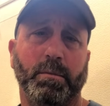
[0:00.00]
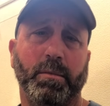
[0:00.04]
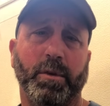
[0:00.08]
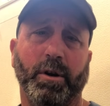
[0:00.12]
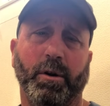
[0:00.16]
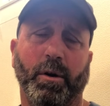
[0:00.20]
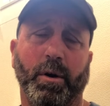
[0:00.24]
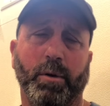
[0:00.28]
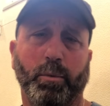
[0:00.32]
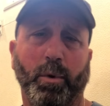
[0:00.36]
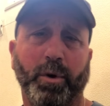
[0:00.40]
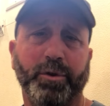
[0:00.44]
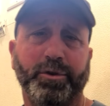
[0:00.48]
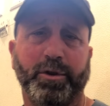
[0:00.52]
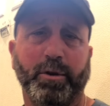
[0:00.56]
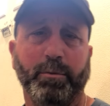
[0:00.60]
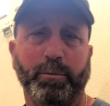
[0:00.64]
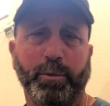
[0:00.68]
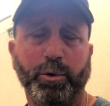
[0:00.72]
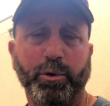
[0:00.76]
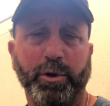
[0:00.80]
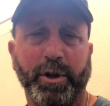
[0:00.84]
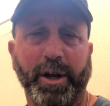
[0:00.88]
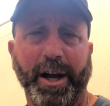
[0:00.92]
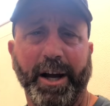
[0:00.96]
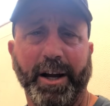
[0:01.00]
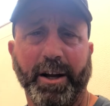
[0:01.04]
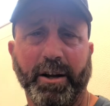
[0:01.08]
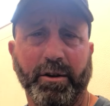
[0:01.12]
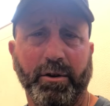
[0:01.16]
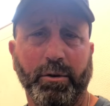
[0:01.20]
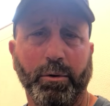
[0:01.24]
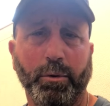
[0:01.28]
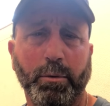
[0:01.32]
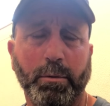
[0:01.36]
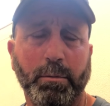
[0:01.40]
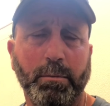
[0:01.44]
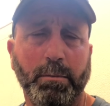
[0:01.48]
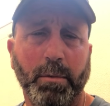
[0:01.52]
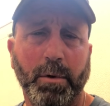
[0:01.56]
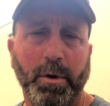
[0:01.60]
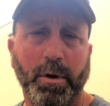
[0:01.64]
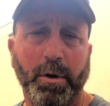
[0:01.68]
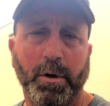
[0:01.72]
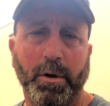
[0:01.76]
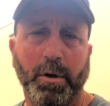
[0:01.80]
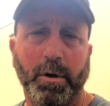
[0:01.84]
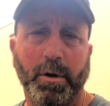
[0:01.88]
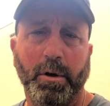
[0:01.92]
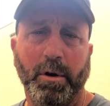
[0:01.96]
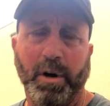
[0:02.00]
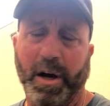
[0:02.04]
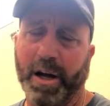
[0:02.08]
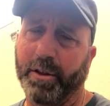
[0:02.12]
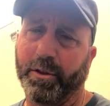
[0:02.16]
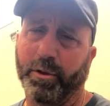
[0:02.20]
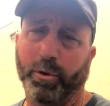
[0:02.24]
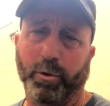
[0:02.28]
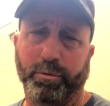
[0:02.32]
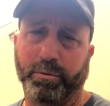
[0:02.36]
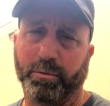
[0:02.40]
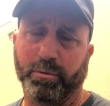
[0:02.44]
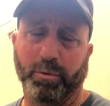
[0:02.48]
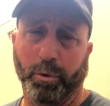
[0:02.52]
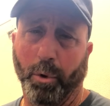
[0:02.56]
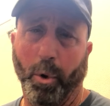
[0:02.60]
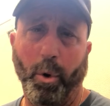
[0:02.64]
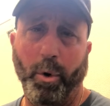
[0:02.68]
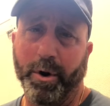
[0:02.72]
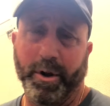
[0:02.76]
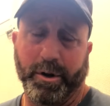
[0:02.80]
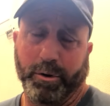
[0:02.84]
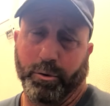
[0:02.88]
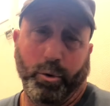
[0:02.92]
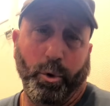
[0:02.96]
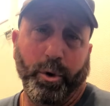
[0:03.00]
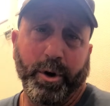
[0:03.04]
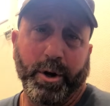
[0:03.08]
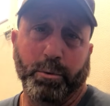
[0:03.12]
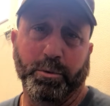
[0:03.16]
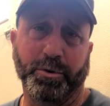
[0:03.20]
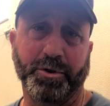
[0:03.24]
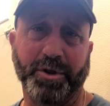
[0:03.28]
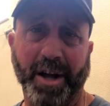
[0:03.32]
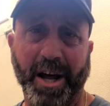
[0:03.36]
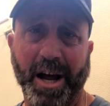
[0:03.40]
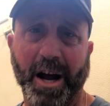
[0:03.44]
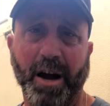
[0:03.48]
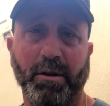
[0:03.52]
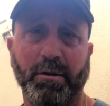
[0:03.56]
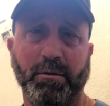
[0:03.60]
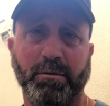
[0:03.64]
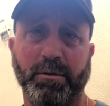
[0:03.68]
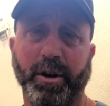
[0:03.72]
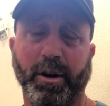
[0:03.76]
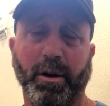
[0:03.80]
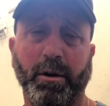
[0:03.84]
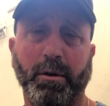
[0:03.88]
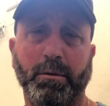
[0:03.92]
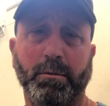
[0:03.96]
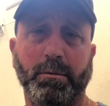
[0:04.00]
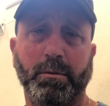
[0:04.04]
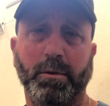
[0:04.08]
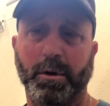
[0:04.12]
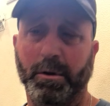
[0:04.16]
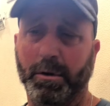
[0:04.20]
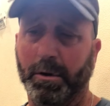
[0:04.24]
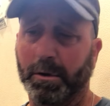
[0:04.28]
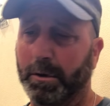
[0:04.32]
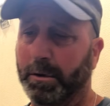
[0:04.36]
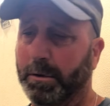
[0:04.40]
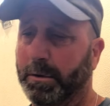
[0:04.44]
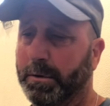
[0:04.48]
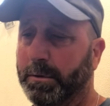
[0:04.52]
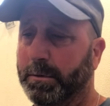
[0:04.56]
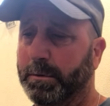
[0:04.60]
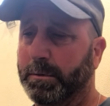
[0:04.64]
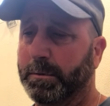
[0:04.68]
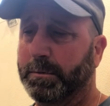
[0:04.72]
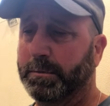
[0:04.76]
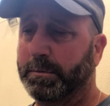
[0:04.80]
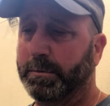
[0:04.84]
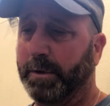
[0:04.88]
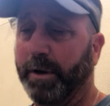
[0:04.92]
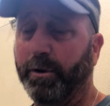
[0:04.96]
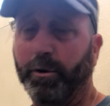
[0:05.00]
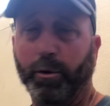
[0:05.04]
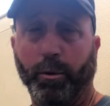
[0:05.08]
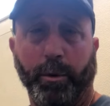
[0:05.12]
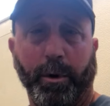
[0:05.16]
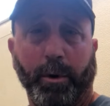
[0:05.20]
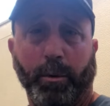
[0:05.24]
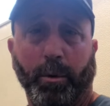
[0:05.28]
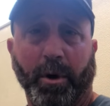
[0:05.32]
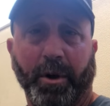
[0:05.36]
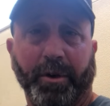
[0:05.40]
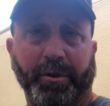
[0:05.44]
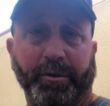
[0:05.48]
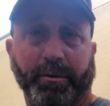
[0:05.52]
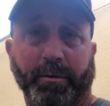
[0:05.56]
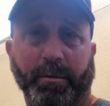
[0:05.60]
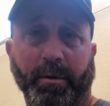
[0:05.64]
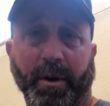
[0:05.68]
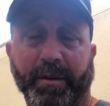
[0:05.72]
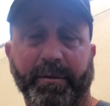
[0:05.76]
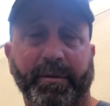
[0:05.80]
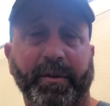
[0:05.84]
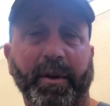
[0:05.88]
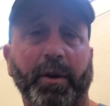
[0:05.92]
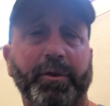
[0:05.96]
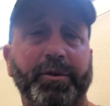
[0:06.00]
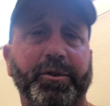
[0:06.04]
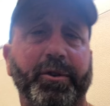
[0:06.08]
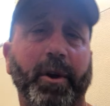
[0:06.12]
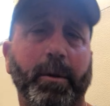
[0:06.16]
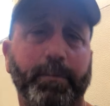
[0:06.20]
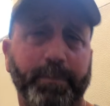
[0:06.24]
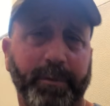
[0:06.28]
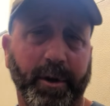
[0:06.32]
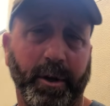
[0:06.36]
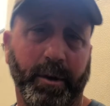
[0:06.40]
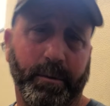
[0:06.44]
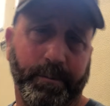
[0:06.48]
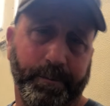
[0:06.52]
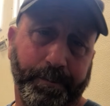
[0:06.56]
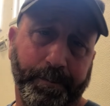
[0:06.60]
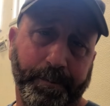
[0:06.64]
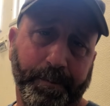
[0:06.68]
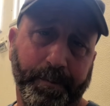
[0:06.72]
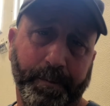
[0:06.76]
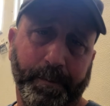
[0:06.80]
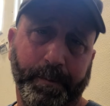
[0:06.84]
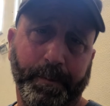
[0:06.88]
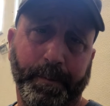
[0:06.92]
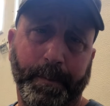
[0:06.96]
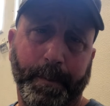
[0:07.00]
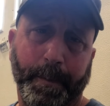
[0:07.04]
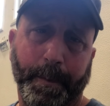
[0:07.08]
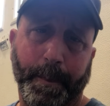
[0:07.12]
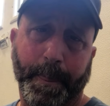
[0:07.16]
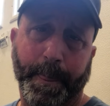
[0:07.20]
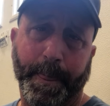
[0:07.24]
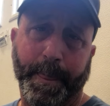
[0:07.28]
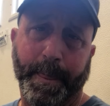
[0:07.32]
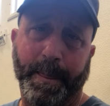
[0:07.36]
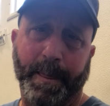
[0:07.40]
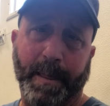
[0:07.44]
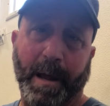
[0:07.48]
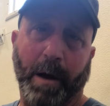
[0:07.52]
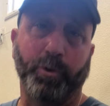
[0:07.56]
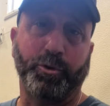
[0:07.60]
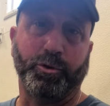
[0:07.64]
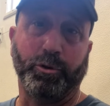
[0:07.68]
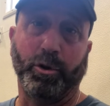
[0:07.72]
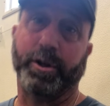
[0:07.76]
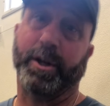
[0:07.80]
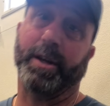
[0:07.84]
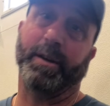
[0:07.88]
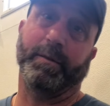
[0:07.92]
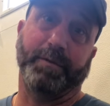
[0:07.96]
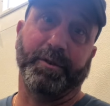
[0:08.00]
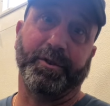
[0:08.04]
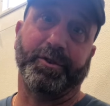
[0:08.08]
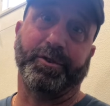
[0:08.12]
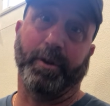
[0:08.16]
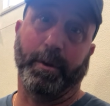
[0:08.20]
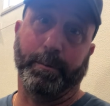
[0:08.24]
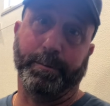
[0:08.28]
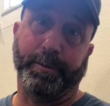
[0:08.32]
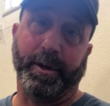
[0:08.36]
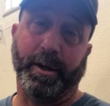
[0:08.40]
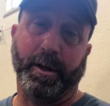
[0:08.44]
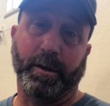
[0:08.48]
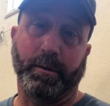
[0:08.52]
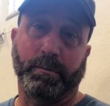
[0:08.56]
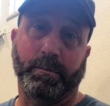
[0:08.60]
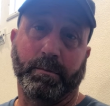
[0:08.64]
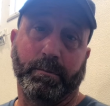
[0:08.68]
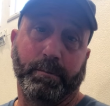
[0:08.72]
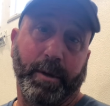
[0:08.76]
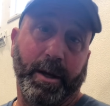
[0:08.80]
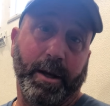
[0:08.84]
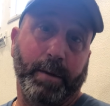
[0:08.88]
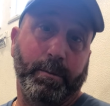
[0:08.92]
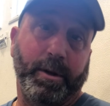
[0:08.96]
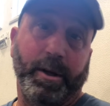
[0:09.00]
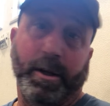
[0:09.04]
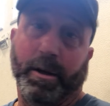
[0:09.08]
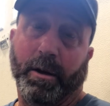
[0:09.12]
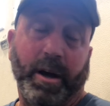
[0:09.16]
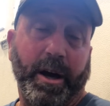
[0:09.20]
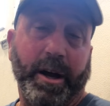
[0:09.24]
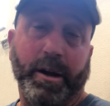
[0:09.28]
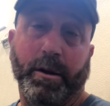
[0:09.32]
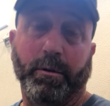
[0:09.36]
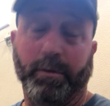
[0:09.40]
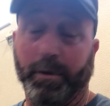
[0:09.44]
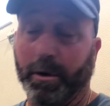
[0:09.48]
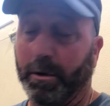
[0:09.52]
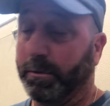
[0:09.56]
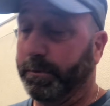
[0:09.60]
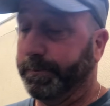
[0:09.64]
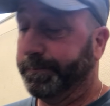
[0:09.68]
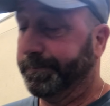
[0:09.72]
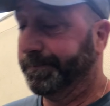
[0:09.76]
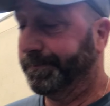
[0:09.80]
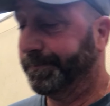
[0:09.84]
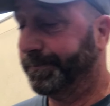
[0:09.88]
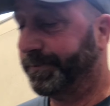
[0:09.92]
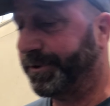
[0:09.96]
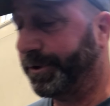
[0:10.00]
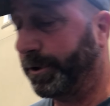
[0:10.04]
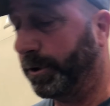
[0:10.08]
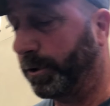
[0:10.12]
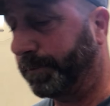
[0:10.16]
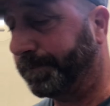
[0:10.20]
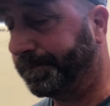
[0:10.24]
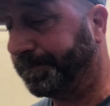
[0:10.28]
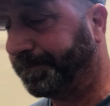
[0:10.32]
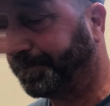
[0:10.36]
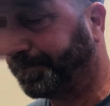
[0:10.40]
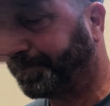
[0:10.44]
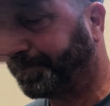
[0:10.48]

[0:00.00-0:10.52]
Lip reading: I was communicating to Him. I thought He was there, I don't know what it was. I felt something. I was looking for something, maybe. I don't know.